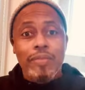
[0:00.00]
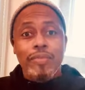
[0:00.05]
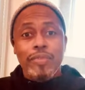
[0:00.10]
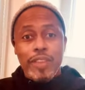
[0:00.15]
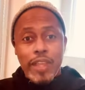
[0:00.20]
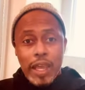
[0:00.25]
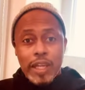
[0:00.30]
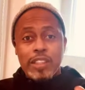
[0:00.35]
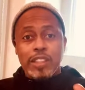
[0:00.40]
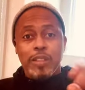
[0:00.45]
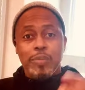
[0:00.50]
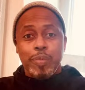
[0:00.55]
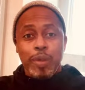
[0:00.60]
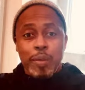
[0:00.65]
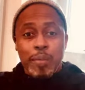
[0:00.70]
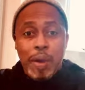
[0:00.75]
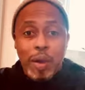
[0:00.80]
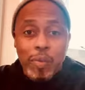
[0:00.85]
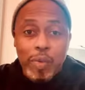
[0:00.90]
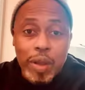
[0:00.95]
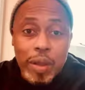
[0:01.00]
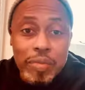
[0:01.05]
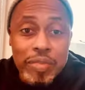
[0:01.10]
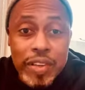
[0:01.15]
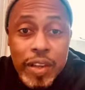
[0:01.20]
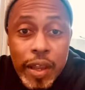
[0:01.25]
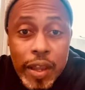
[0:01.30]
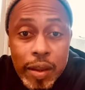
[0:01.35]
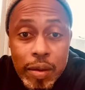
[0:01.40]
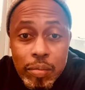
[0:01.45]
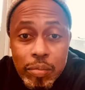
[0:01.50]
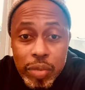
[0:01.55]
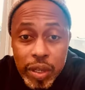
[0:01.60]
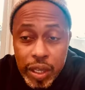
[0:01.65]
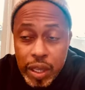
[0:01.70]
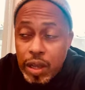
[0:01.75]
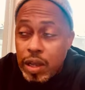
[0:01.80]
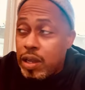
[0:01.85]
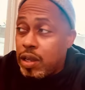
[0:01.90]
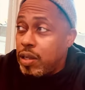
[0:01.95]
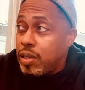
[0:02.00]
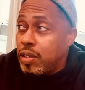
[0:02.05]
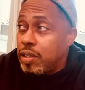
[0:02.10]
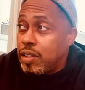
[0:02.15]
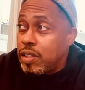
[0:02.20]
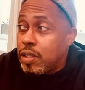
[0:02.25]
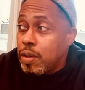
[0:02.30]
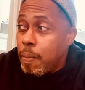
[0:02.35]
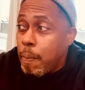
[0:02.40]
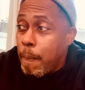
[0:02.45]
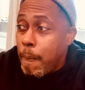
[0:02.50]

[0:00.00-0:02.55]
That should be my website because